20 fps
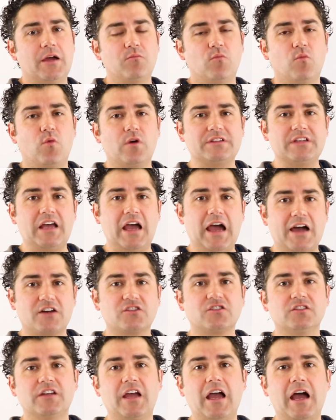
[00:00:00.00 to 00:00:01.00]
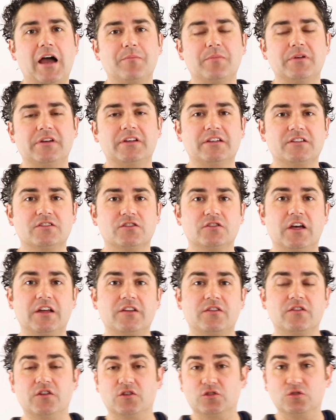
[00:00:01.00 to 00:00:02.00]
what's actually happening is
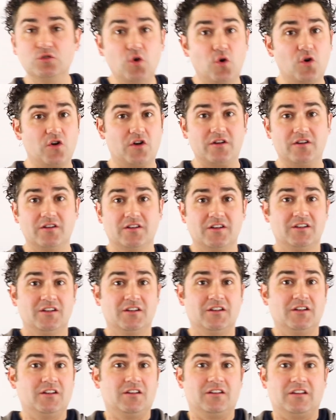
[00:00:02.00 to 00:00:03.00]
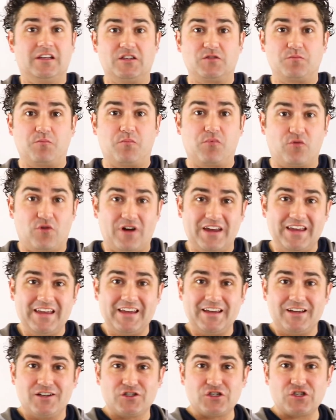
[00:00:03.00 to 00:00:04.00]
that the Lord is
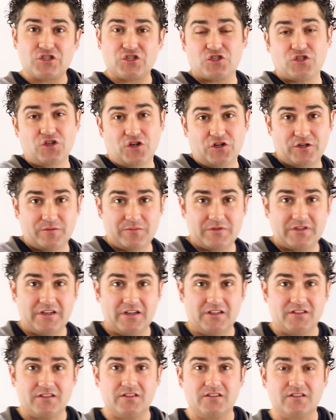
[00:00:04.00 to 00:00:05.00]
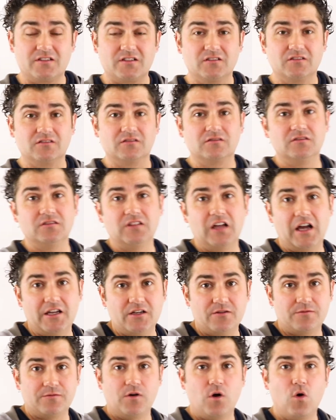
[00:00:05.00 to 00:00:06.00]
bringing circumstances,
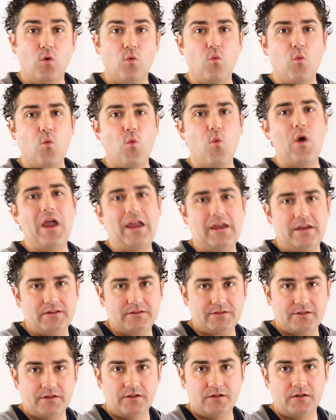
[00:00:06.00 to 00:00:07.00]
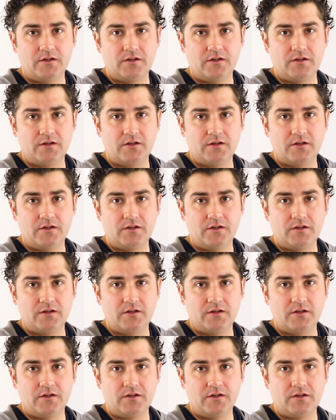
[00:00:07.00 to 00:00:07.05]
life, weight,